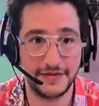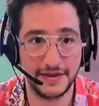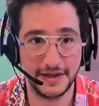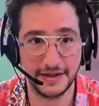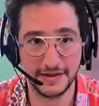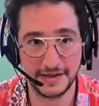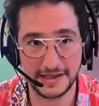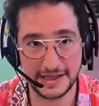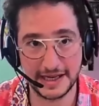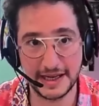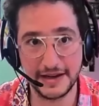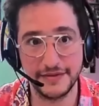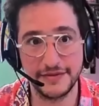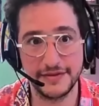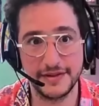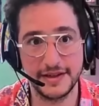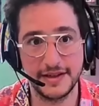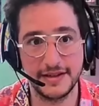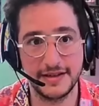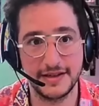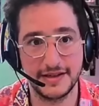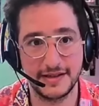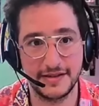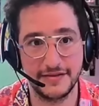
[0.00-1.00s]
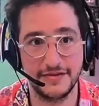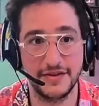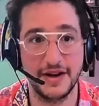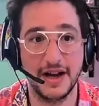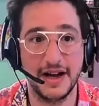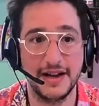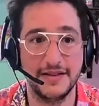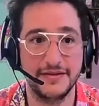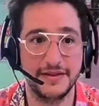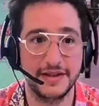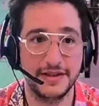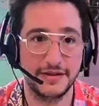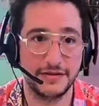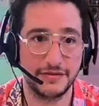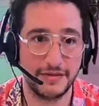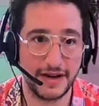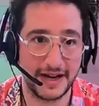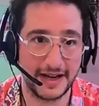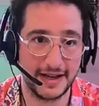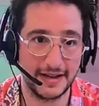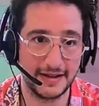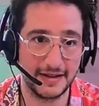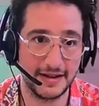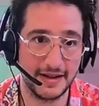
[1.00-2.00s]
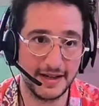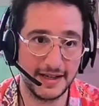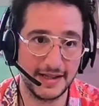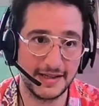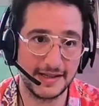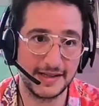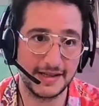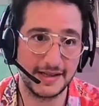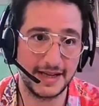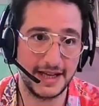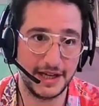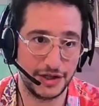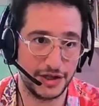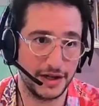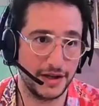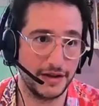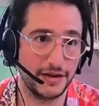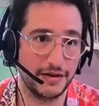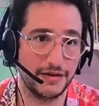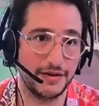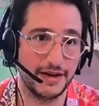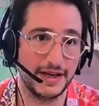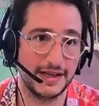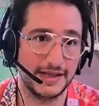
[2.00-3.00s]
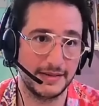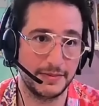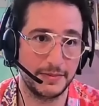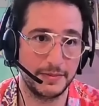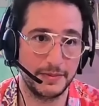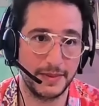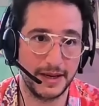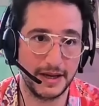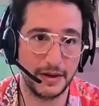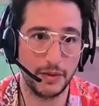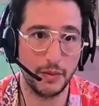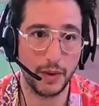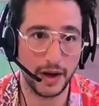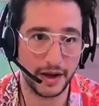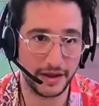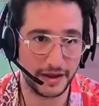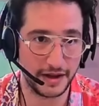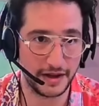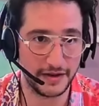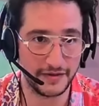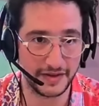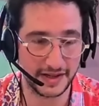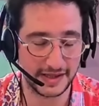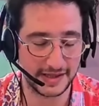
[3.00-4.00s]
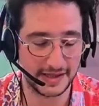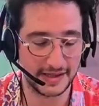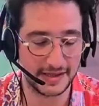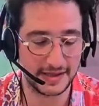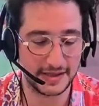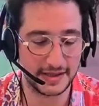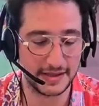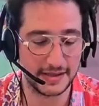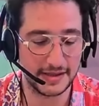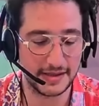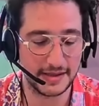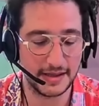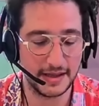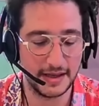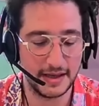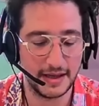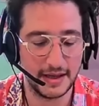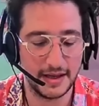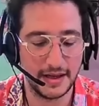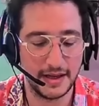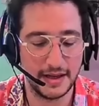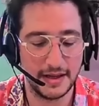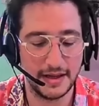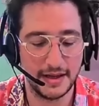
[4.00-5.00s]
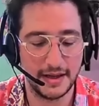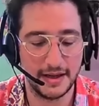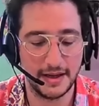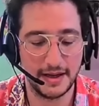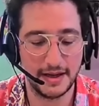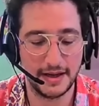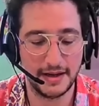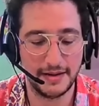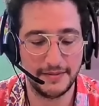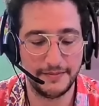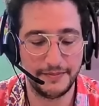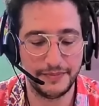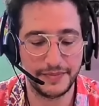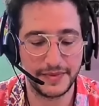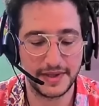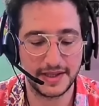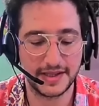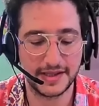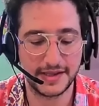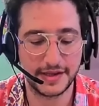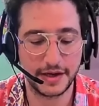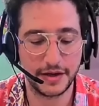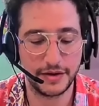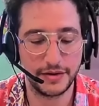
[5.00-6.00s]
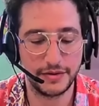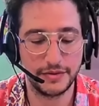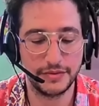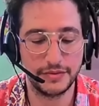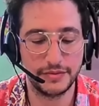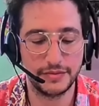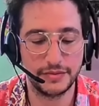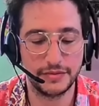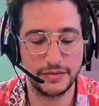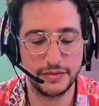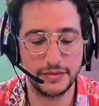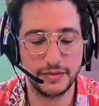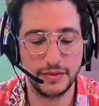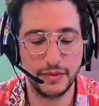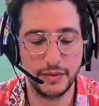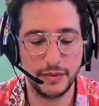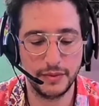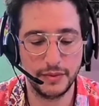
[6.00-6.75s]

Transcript: to feel safe and to survive and to recognize each other as being worthy of existence. So